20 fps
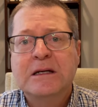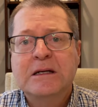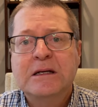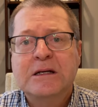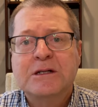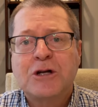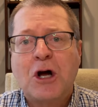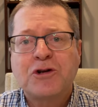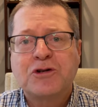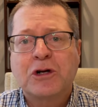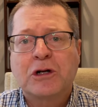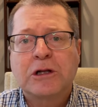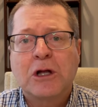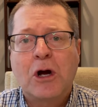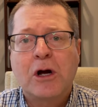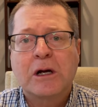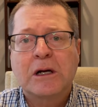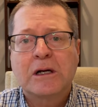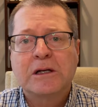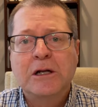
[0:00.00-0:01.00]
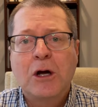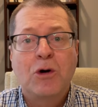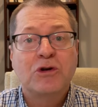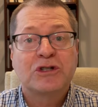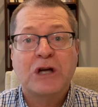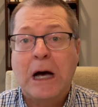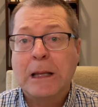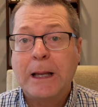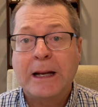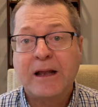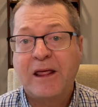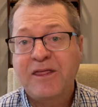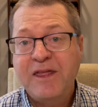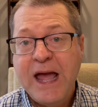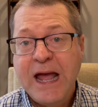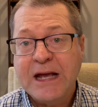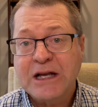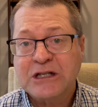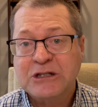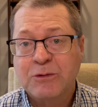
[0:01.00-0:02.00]
Dr. Clarke knows a lot of
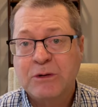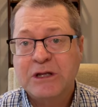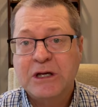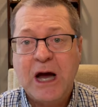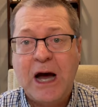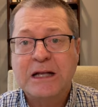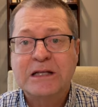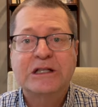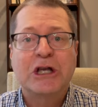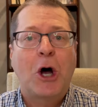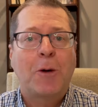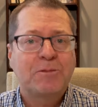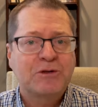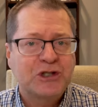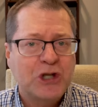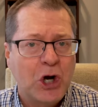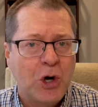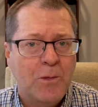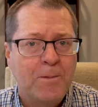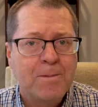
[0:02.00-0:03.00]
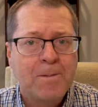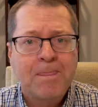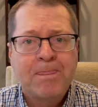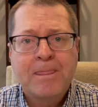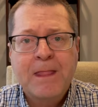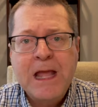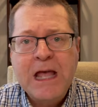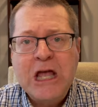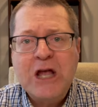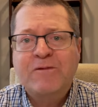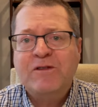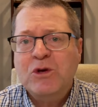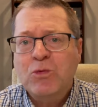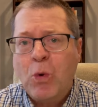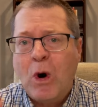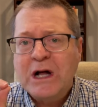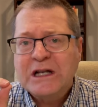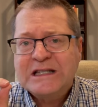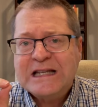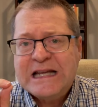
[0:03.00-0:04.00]
things with God's help. So if you
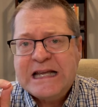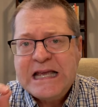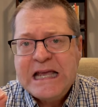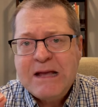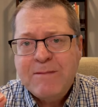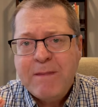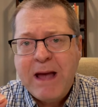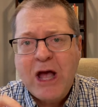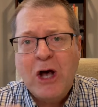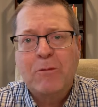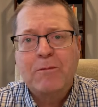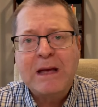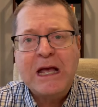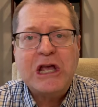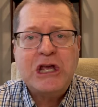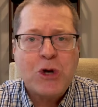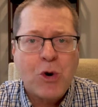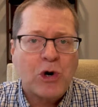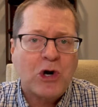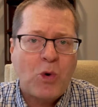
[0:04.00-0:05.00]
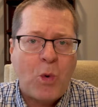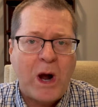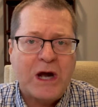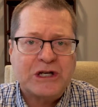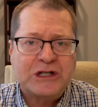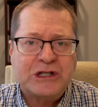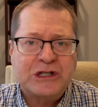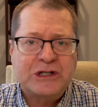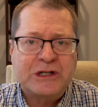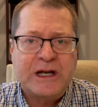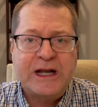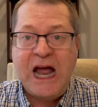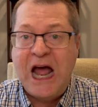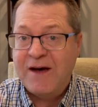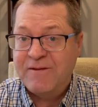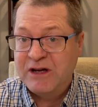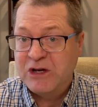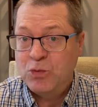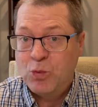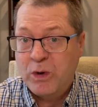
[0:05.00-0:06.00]
want to email me your question and
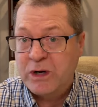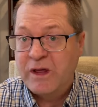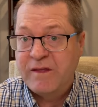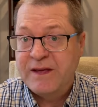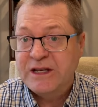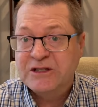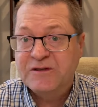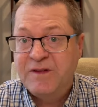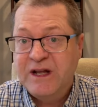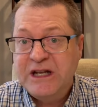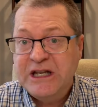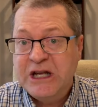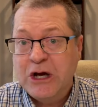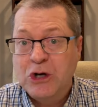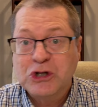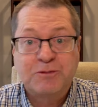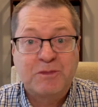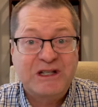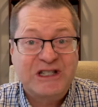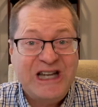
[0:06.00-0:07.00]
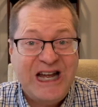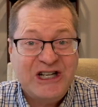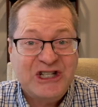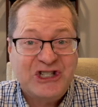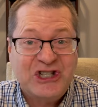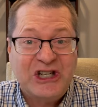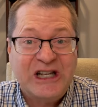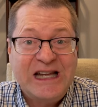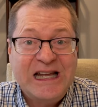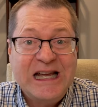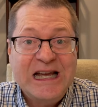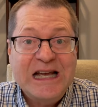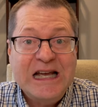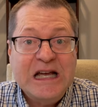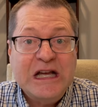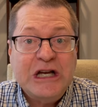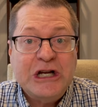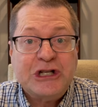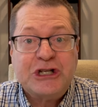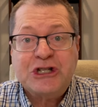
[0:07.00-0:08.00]
have it in one of these videos potentially,
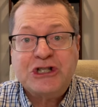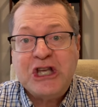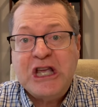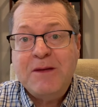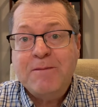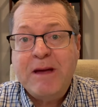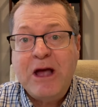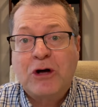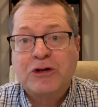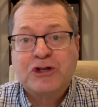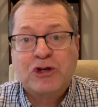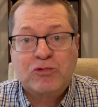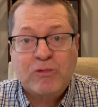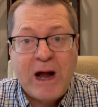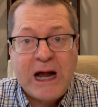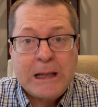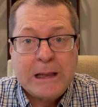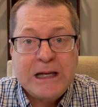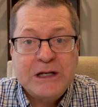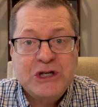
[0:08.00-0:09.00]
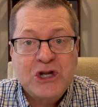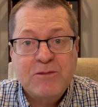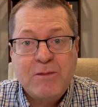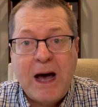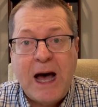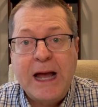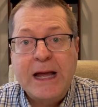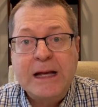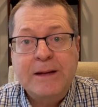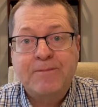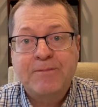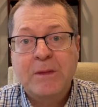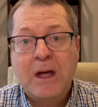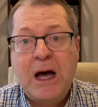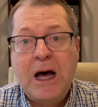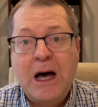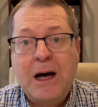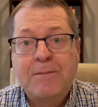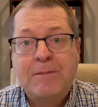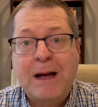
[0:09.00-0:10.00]
just email directly to my
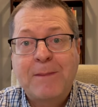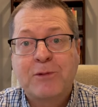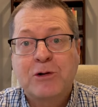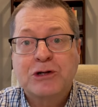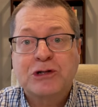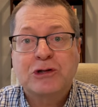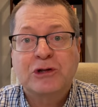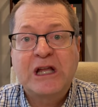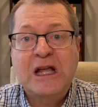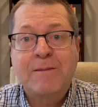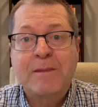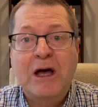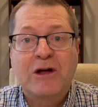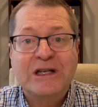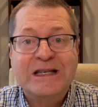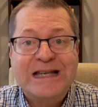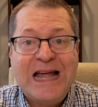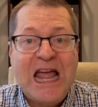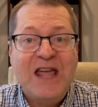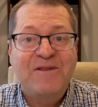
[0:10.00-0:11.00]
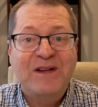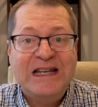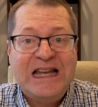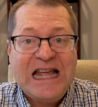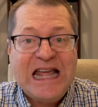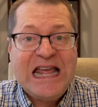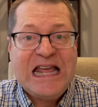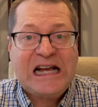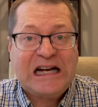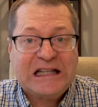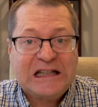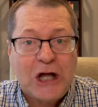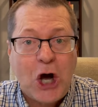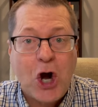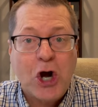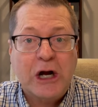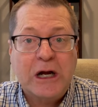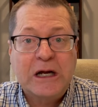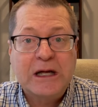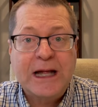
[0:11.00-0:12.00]
uh, my personal email, David E.
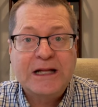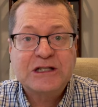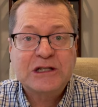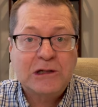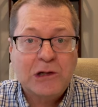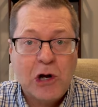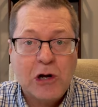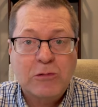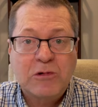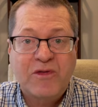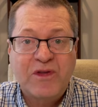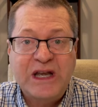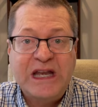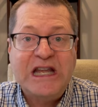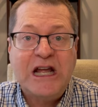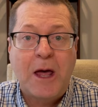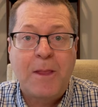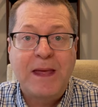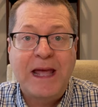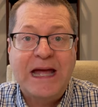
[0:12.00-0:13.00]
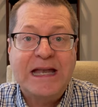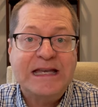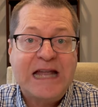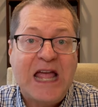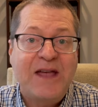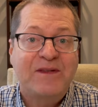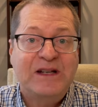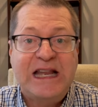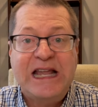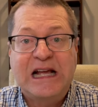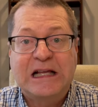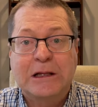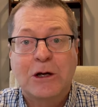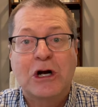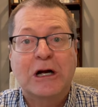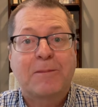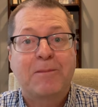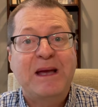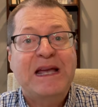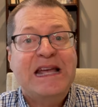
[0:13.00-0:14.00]
Clarke, that's Clarke with an E on the end, David E.
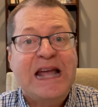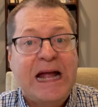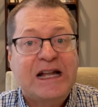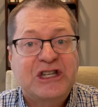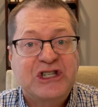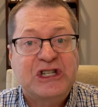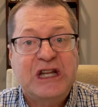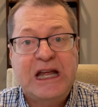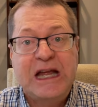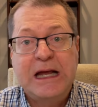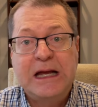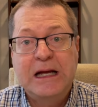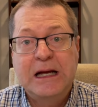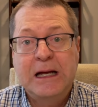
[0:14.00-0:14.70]
Clarke, PhD,